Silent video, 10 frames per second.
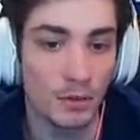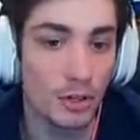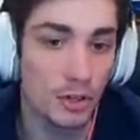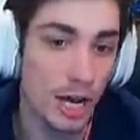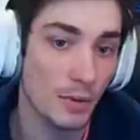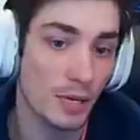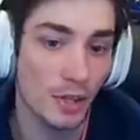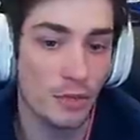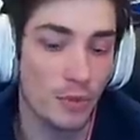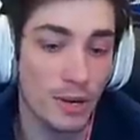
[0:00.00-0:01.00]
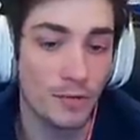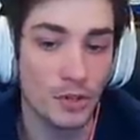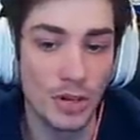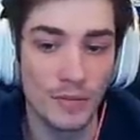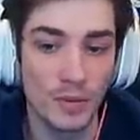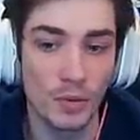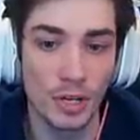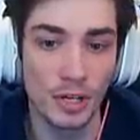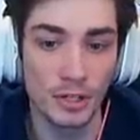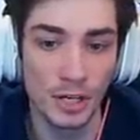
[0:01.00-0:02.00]
Chris Godwin had 3 for
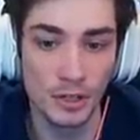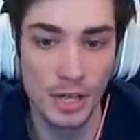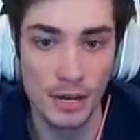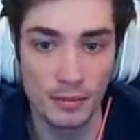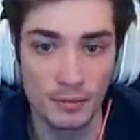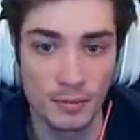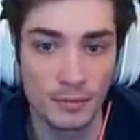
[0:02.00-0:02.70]
71 and a touchdown.